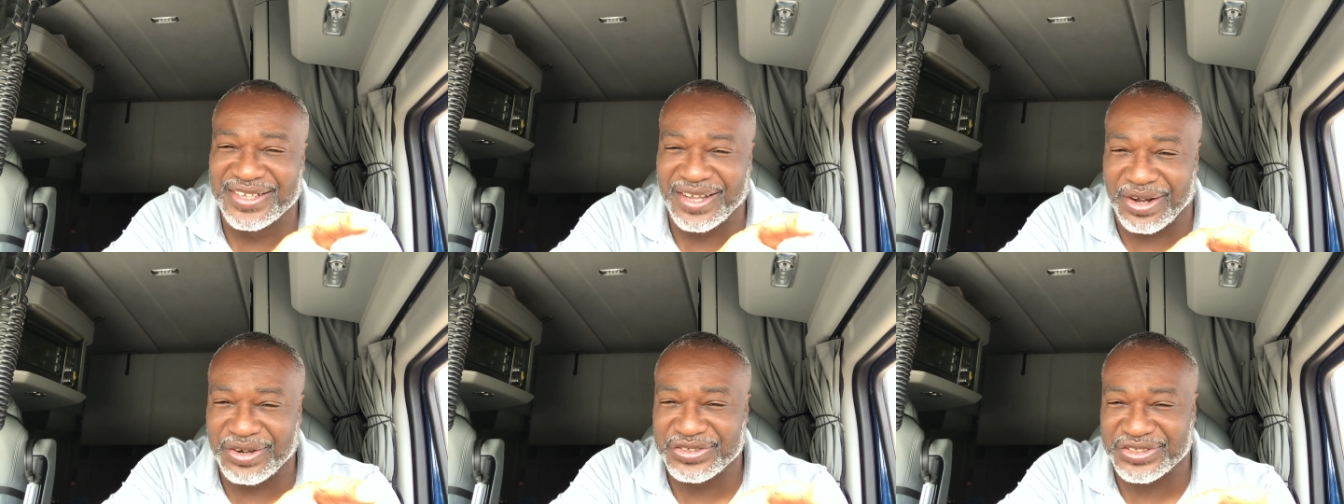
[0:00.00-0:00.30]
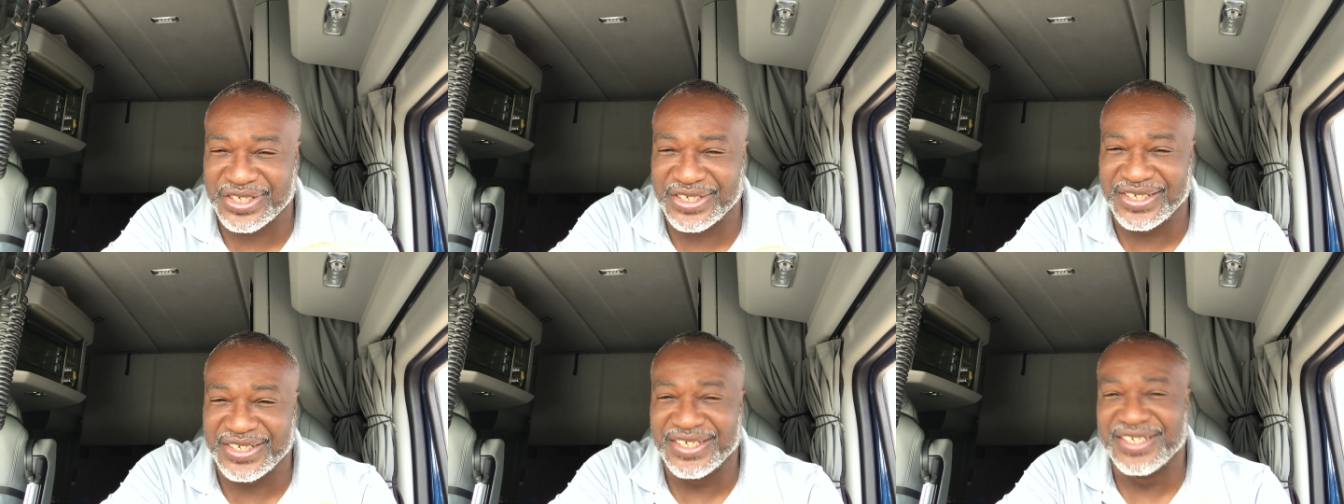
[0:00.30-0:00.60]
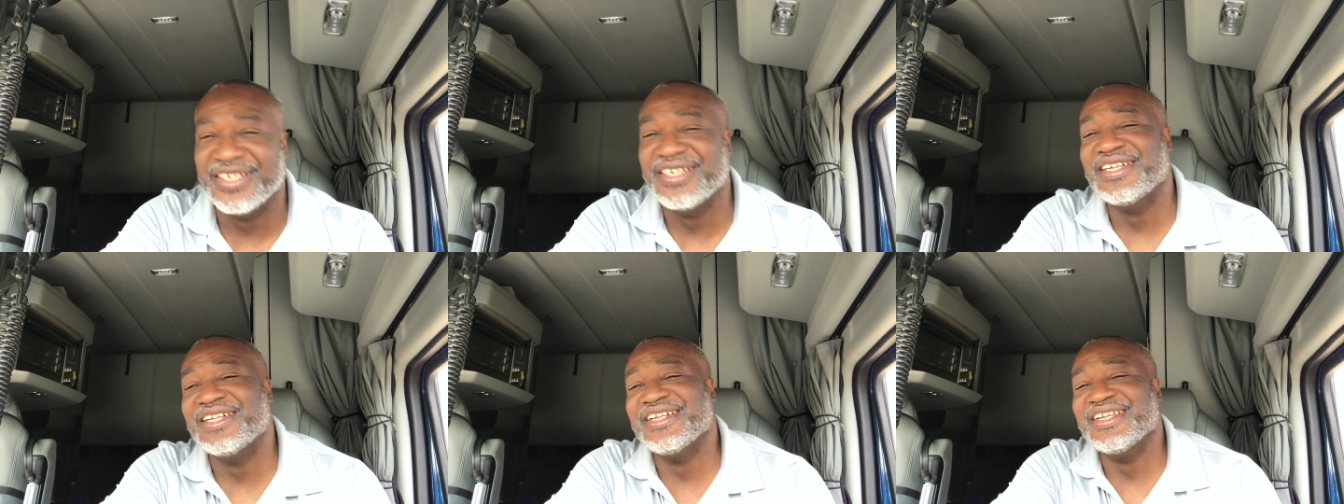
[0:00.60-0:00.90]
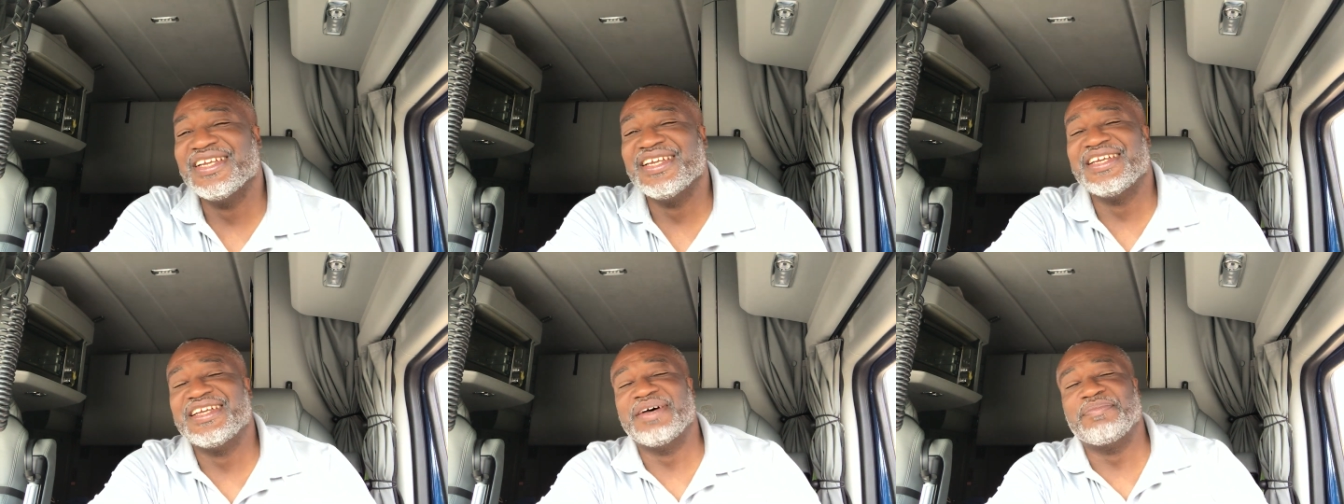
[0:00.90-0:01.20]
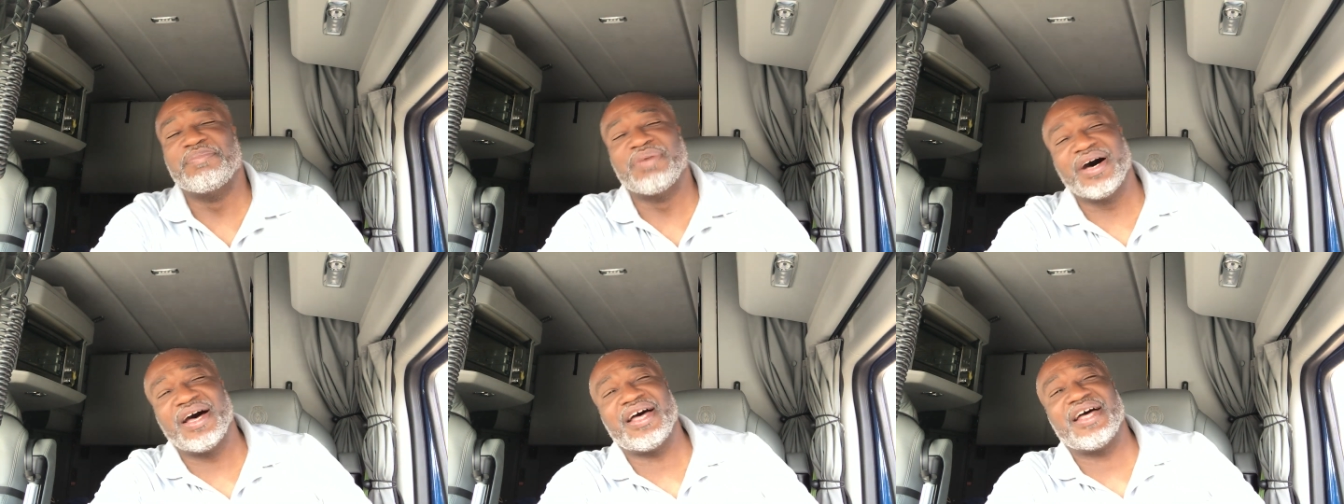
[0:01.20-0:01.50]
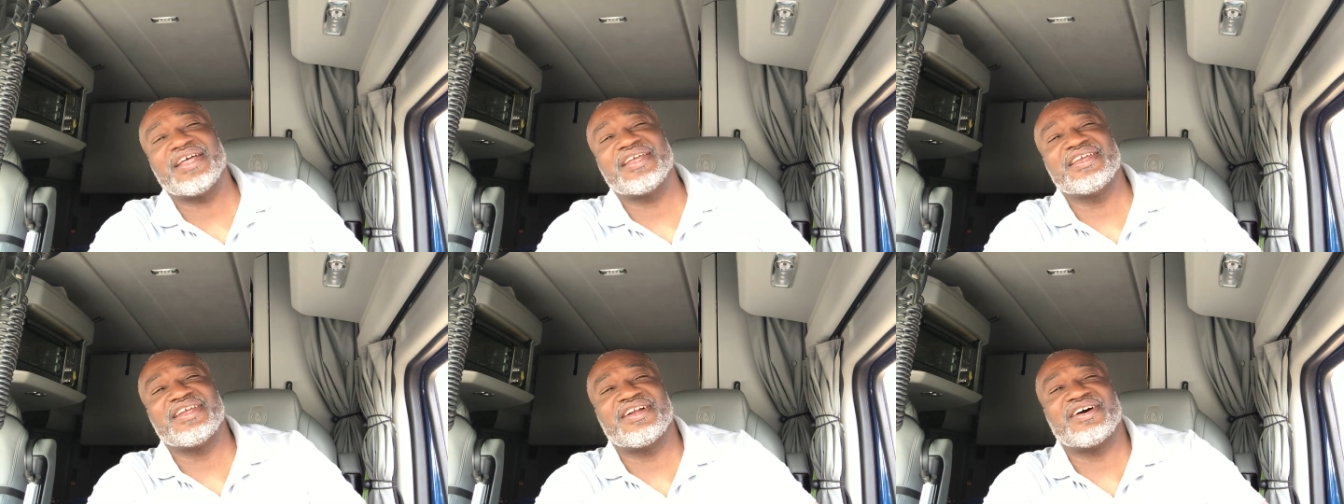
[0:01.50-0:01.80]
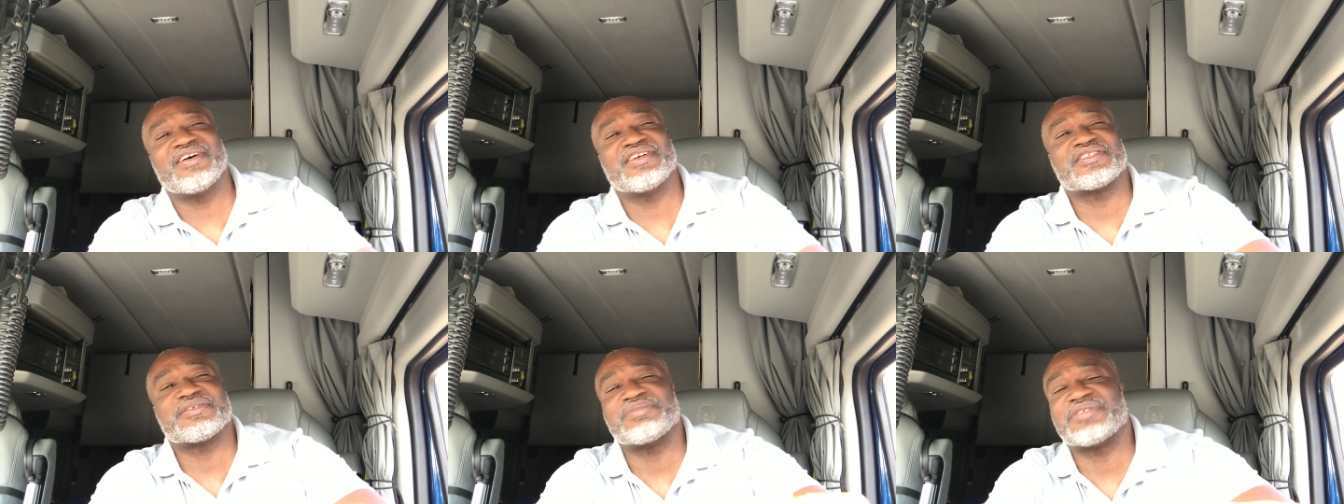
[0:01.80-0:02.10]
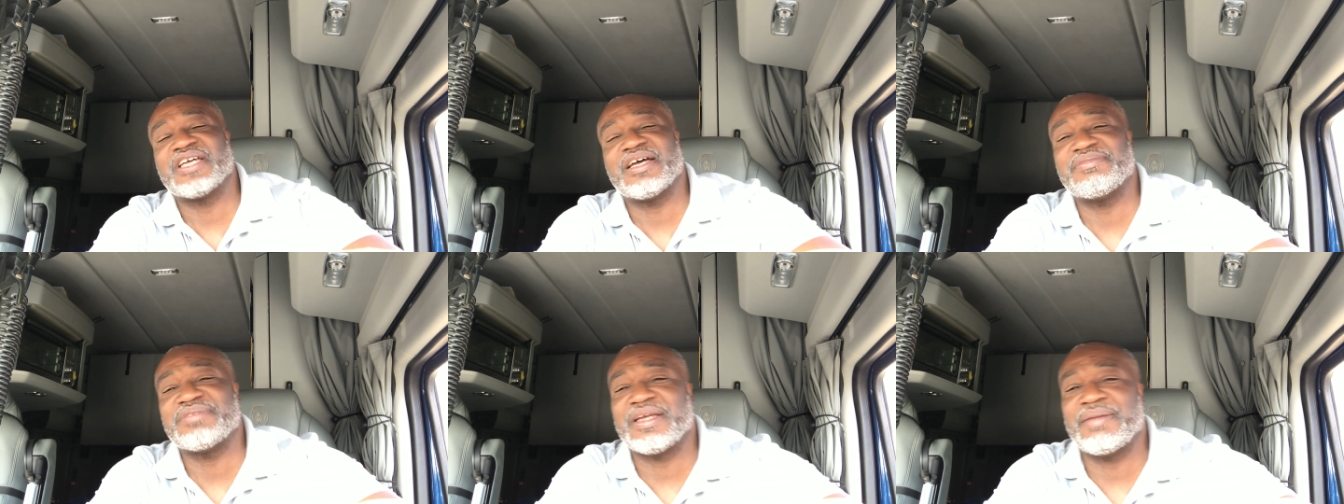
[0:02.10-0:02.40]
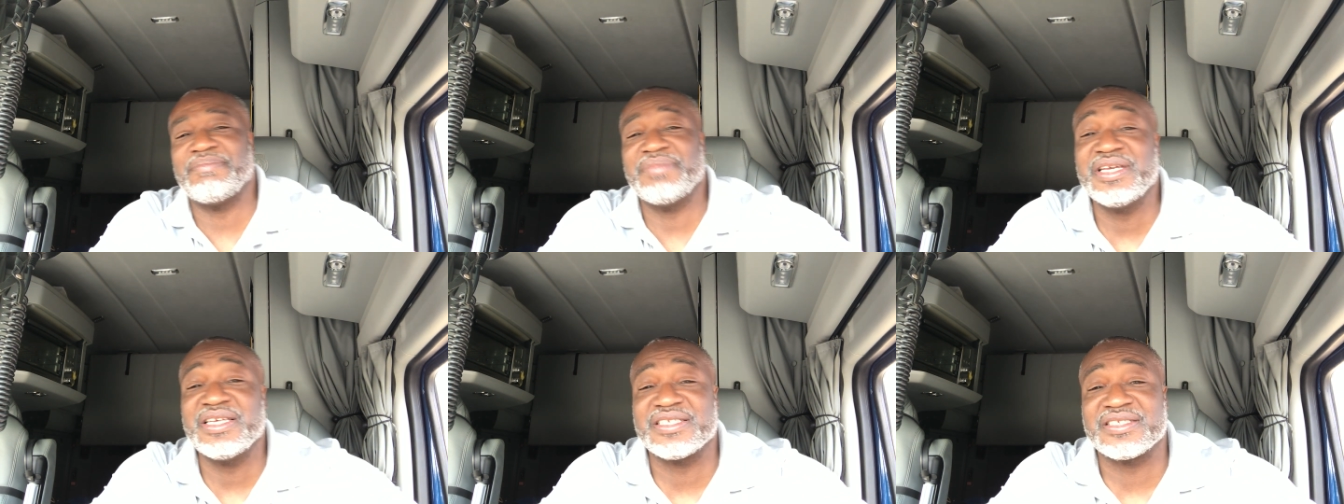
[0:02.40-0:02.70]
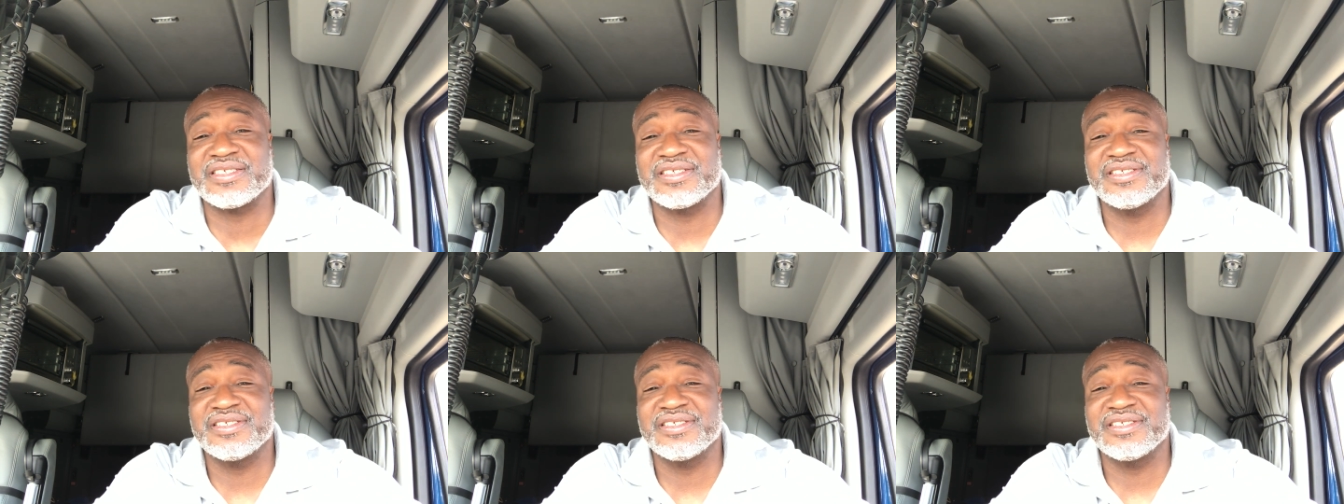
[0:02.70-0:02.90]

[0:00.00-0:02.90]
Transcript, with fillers: talk to you, but you know, sometimes I miss.